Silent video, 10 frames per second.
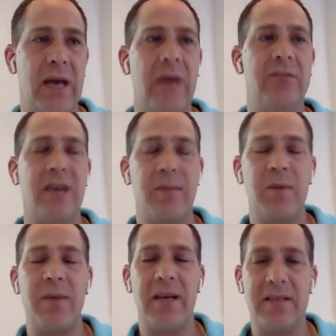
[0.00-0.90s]
how it's
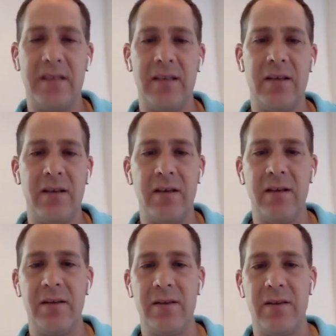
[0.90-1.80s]
optimizing
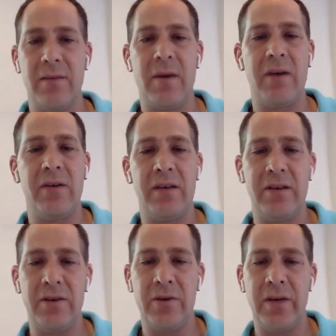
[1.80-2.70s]
the model that
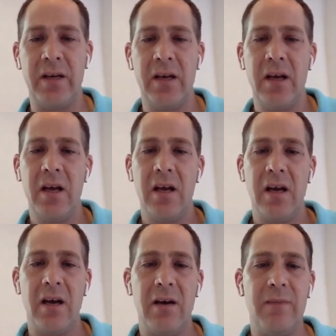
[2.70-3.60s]
you're doing,
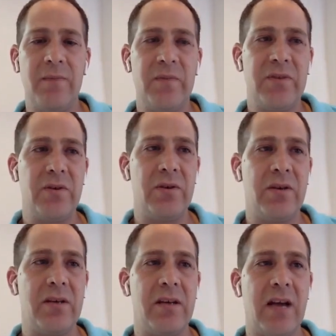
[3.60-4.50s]
so
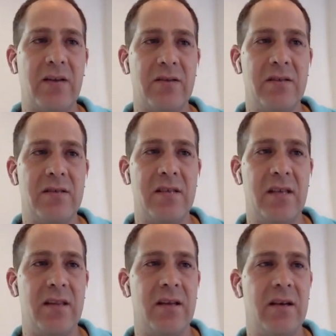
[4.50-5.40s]
you can actually
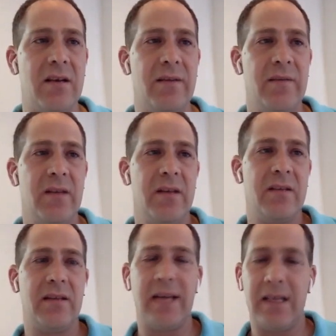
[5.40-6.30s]
see the
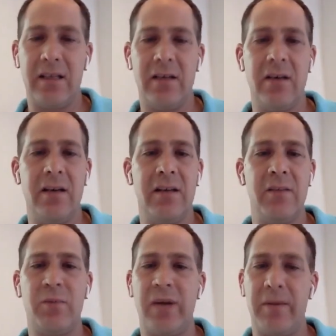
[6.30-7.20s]
likelihood
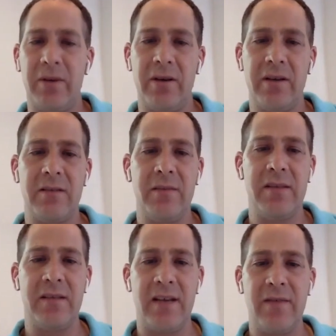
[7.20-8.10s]
and the parameter
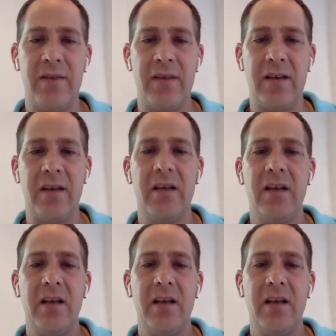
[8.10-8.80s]
estimates and everything.